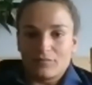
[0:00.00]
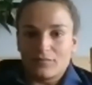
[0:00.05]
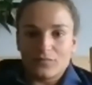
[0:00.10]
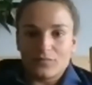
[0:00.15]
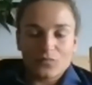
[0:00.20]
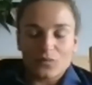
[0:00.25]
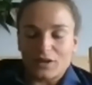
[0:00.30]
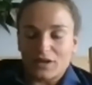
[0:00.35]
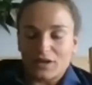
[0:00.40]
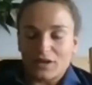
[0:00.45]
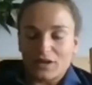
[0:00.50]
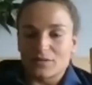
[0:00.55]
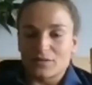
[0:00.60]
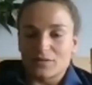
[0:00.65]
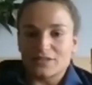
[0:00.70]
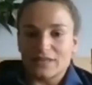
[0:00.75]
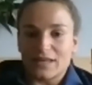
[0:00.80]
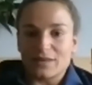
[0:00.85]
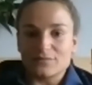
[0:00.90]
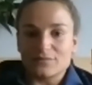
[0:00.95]
when it comes
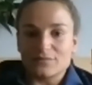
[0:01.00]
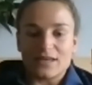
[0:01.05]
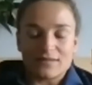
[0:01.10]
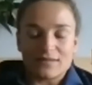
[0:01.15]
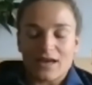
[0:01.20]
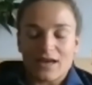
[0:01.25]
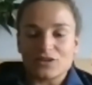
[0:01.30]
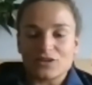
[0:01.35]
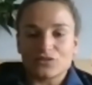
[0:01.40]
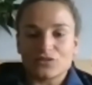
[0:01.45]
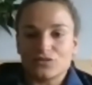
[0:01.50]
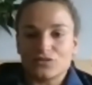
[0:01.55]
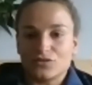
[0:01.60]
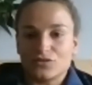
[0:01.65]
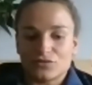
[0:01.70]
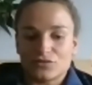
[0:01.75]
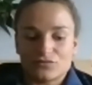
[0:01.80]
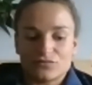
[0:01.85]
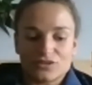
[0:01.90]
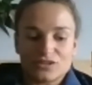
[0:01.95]
to game day, then
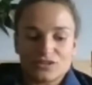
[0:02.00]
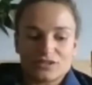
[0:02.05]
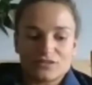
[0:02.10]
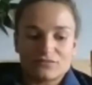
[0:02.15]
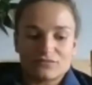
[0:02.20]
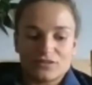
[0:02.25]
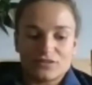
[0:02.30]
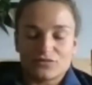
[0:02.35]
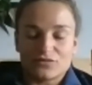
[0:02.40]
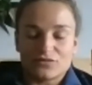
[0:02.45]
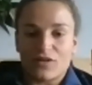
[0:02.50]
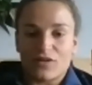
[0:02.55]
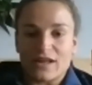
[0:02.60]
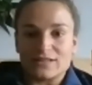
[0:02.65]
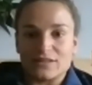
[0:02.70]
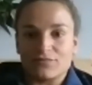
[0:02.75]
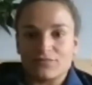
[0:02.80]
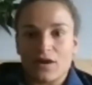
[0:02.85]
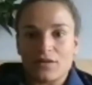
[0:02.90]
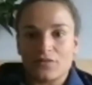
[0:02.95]
you're
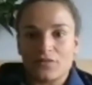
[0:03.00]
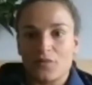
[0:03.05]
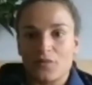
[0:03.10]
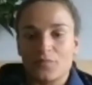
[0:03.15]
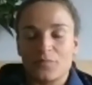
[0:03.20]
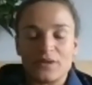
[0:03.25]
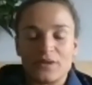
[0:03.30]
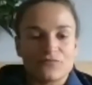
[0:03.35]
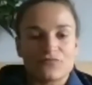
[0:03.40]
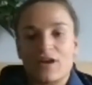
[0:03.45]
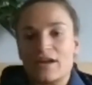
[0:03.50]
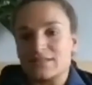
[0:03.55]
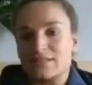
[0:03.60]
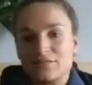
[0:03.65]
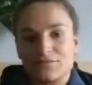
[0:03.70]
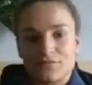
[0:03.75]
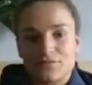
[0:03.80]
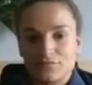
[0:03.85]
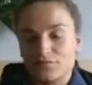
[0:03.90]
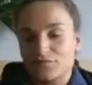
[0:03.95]
ready rather than being
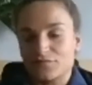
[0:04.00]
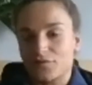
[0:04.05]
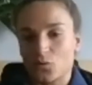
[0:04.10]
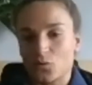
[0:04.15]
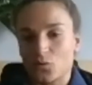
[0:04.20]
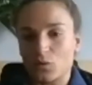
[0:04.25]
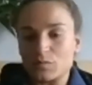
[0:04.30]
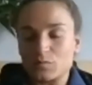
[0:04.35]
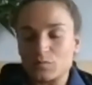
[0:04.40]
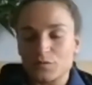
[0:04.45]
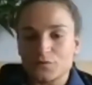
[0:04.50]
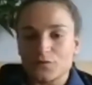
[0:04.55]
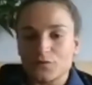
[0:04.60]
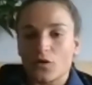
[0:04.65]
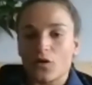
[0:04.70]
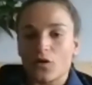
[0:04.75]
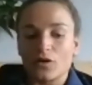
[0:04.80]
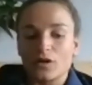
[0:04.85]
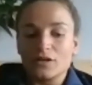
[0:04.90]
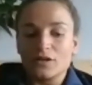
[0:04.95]
ready for the week
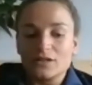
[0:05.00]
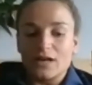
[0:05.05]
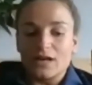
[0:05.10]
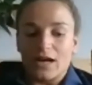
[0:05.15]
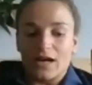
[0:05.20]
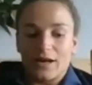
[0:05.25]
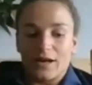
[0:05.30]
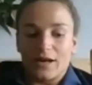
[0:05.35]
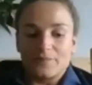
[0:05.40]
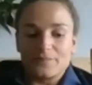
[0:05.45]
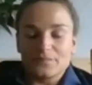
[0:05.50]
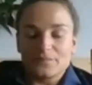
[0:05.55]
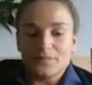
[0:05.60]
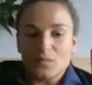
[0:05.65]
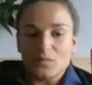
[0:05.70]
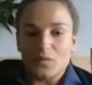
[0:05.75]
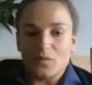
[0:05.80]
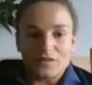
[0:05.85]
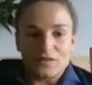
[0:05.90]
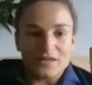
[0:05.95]
before.
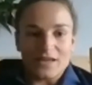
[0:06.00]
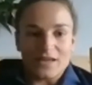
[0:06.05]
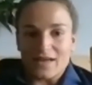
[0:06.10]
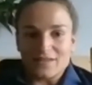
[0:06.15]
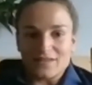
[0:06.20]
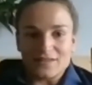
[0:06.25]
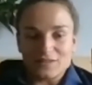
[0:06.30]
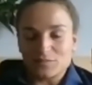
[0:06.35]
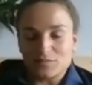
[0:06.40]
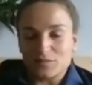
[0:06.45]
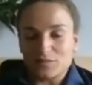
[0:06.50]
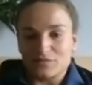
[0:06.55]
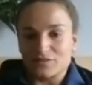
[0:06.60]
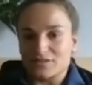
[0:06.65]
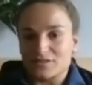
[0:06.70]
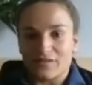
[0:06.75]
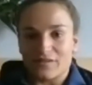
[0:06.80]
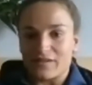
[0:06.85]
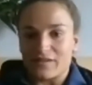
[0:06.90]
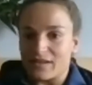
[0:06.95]
But yeah, the
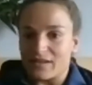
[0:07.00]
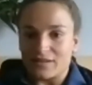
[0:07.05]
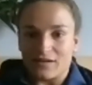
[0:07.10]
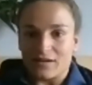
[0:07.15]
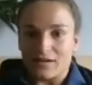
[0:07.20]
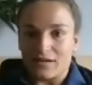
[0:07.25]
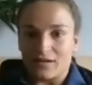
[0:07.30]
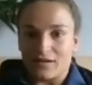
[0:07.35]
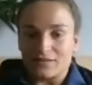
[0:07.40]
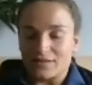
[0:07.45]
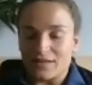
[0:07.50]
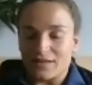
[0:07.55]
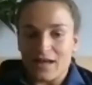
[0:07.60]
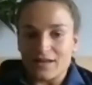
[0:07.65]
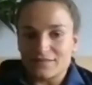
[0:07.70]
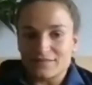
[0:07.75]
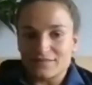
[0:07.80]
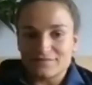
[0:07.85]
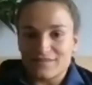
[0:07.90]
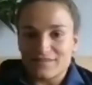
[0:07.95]
experiences I had are
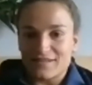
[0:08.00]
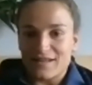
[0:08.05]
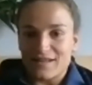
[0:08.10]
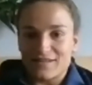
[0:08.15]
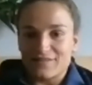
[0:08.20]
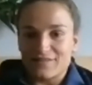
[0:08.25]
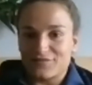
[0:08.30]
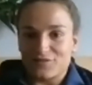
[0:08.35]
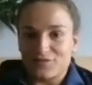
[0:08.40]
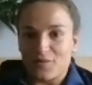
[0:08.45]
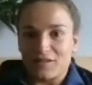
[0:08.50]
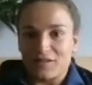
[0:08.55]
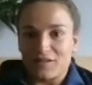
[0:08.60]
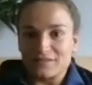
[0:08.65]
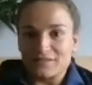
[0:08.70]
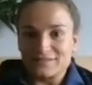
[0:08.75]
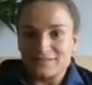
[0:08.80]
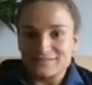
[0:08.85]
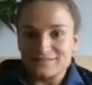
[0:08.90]
phenomenal.